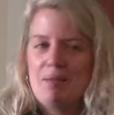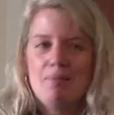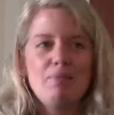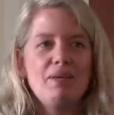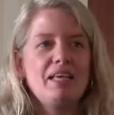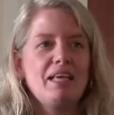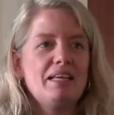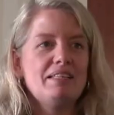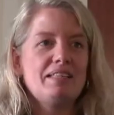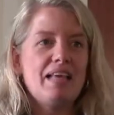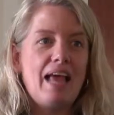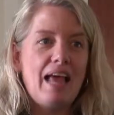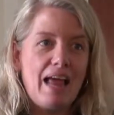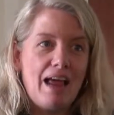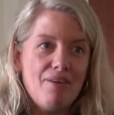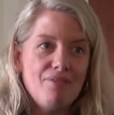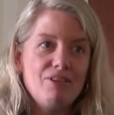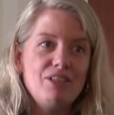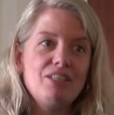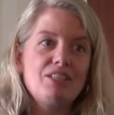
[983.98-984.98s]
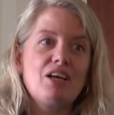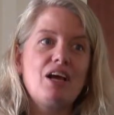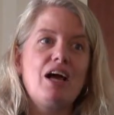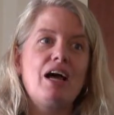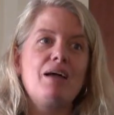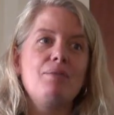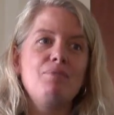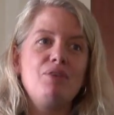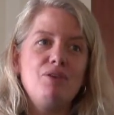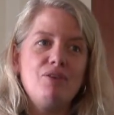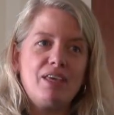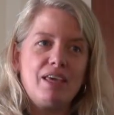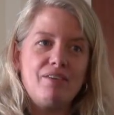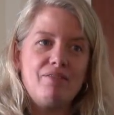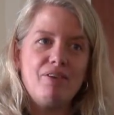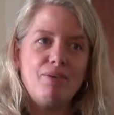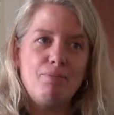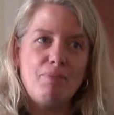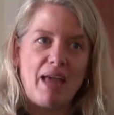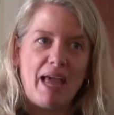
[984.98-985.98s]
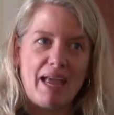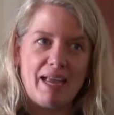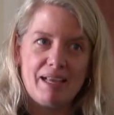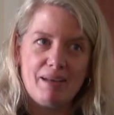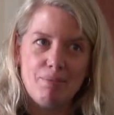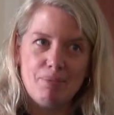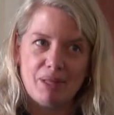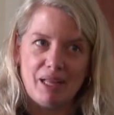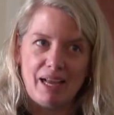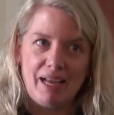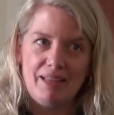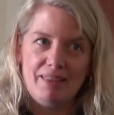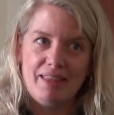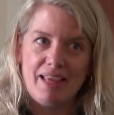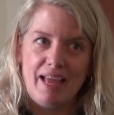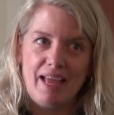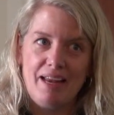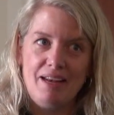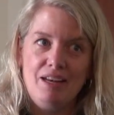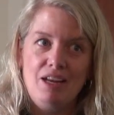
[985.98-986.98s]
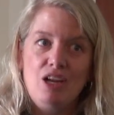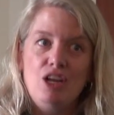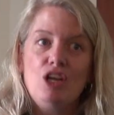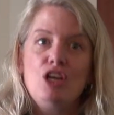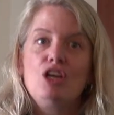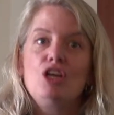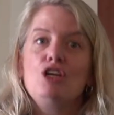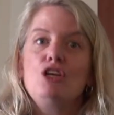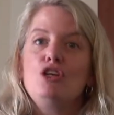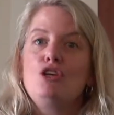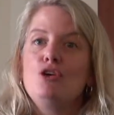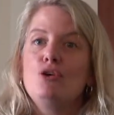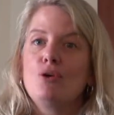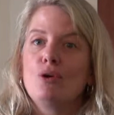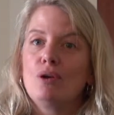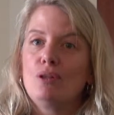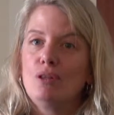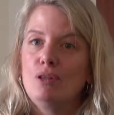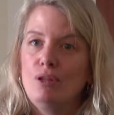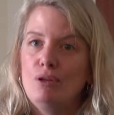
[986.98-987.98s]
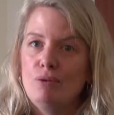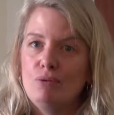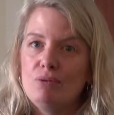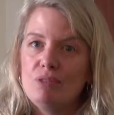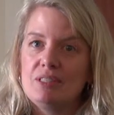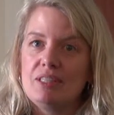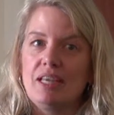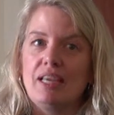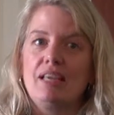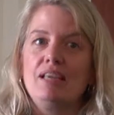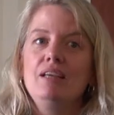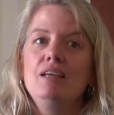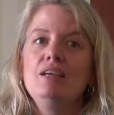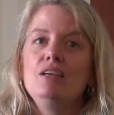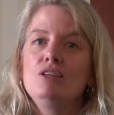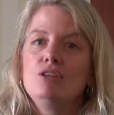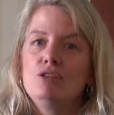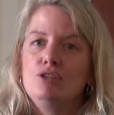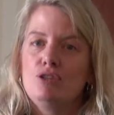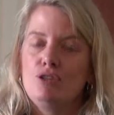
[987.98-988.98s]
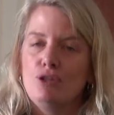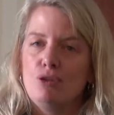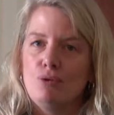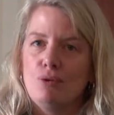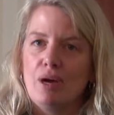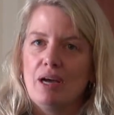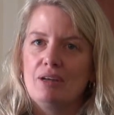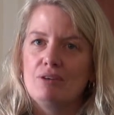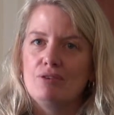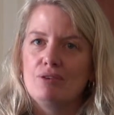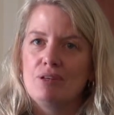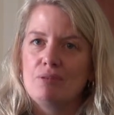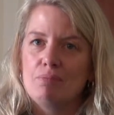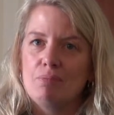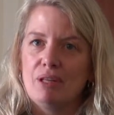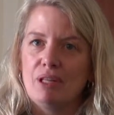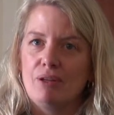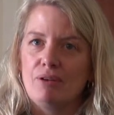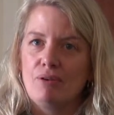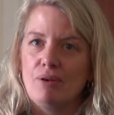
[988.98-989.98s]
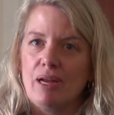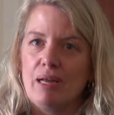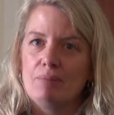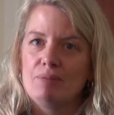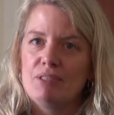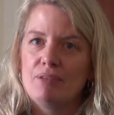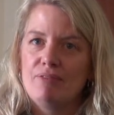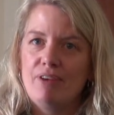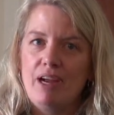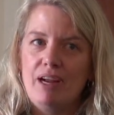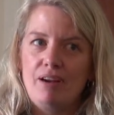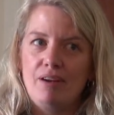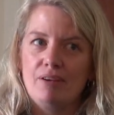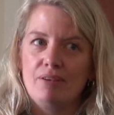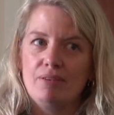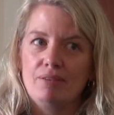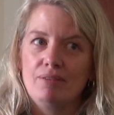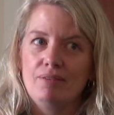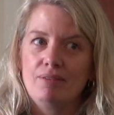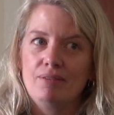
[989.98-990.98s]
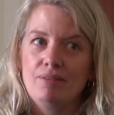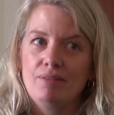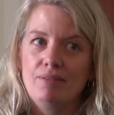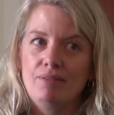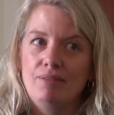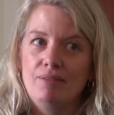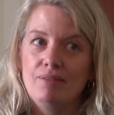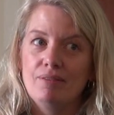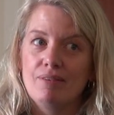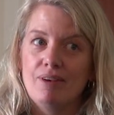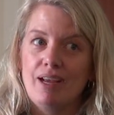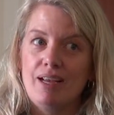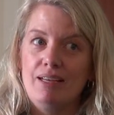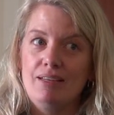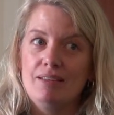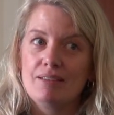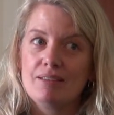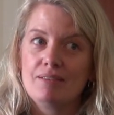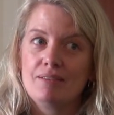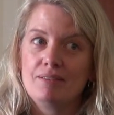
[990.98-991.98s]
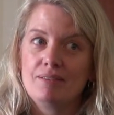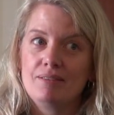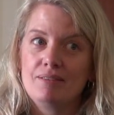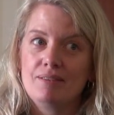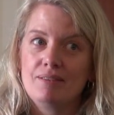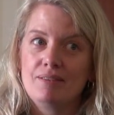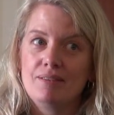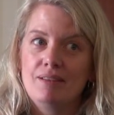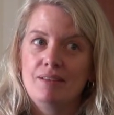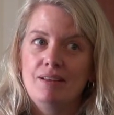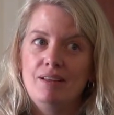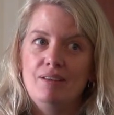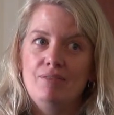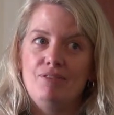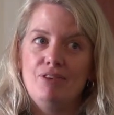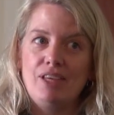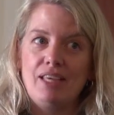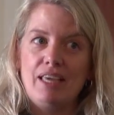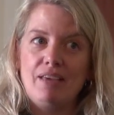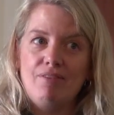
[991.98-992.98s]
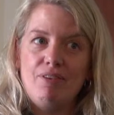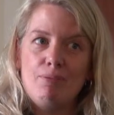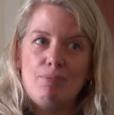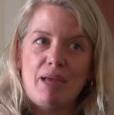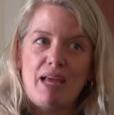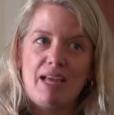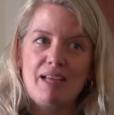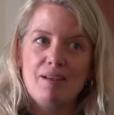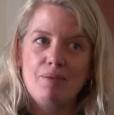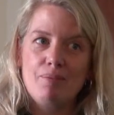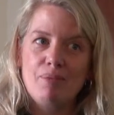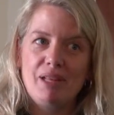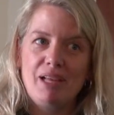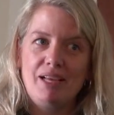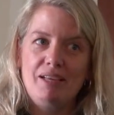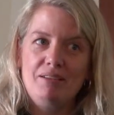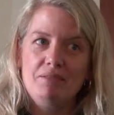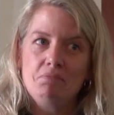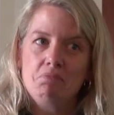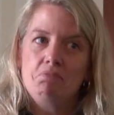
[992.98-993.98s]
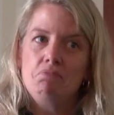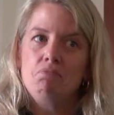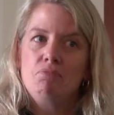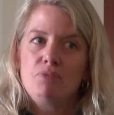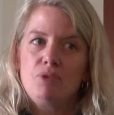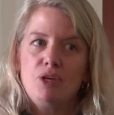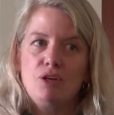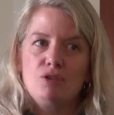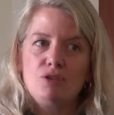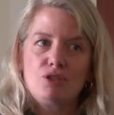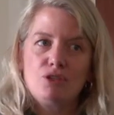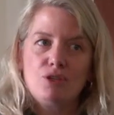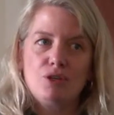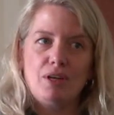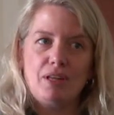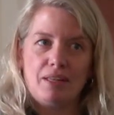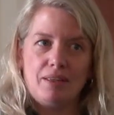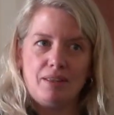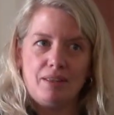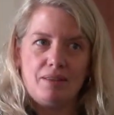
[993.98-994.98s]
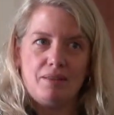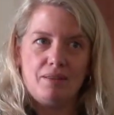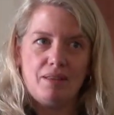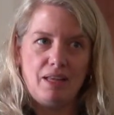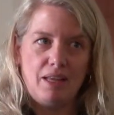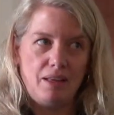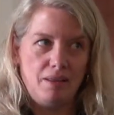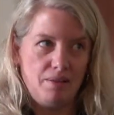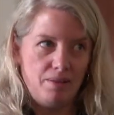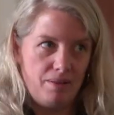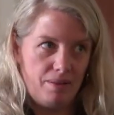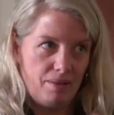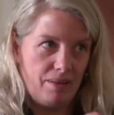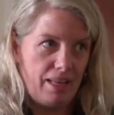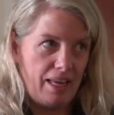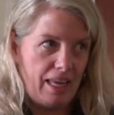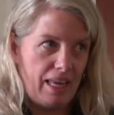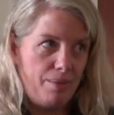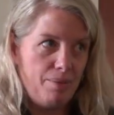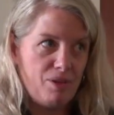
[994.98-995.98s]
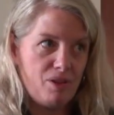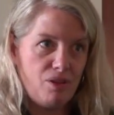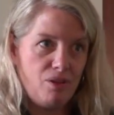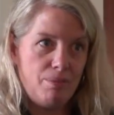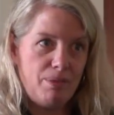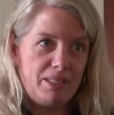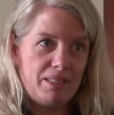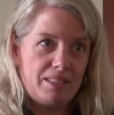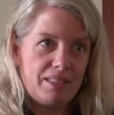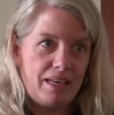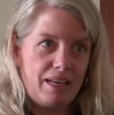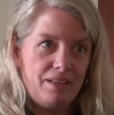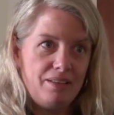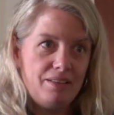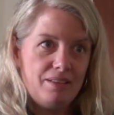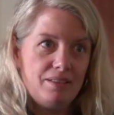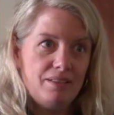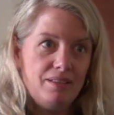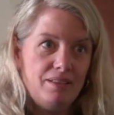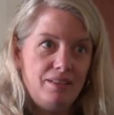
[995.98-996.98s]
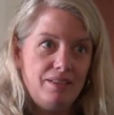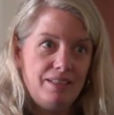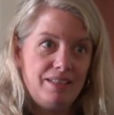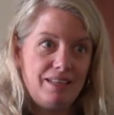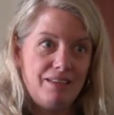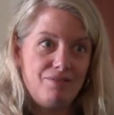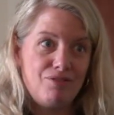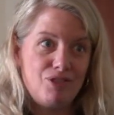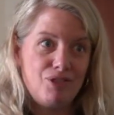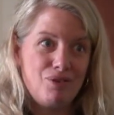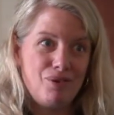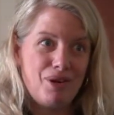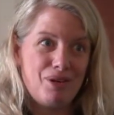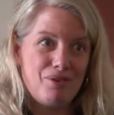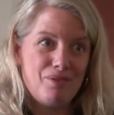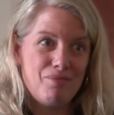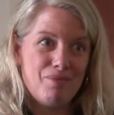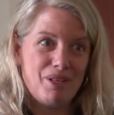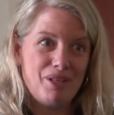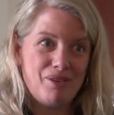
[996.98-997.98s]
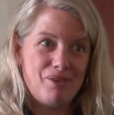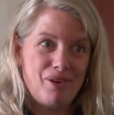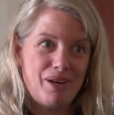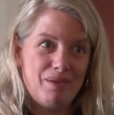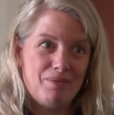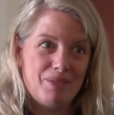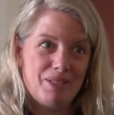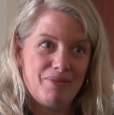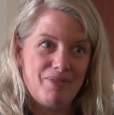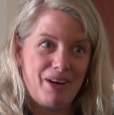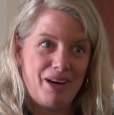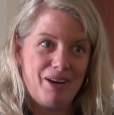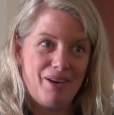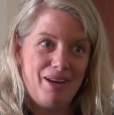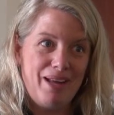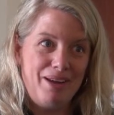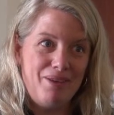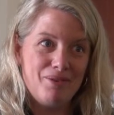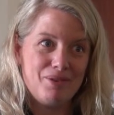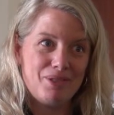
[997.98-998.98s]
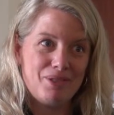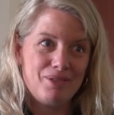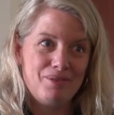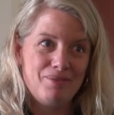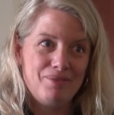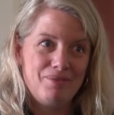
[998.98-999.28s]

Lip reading: Because every time you give a bag of blood, then you're losing 200 milligrams of iron, right? If you give a bag of blood, the hemoglobin cells give 200 milligrams of iron out.